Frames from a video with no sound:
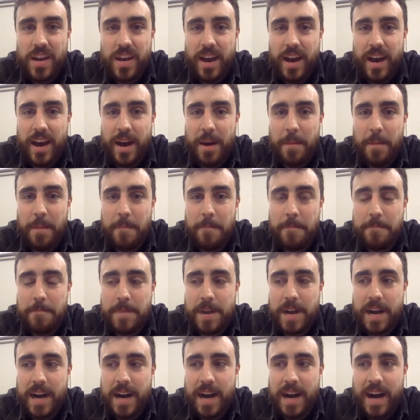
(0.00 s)

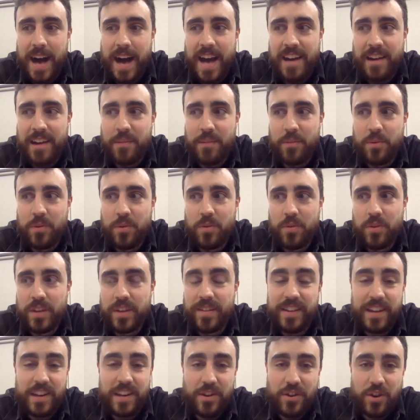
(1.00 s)
and it will
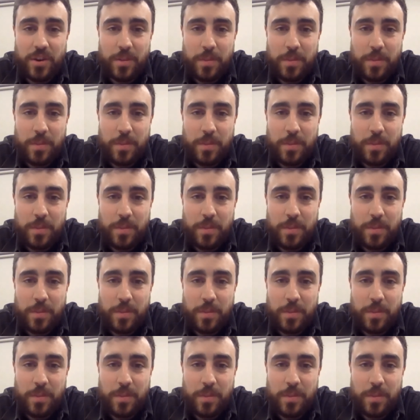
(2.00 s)
continue